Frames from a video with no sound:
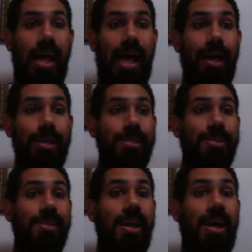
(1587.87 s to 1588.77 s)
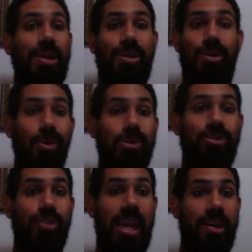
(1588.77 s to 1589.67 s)
as a new
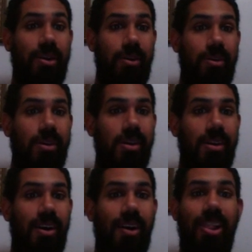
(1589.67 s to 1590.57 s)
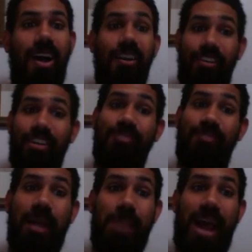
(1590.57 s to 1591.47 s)
trainer, along with
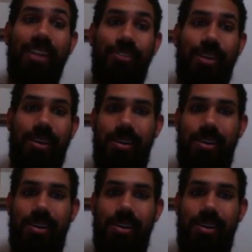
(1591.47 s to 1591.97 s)
my Pandring.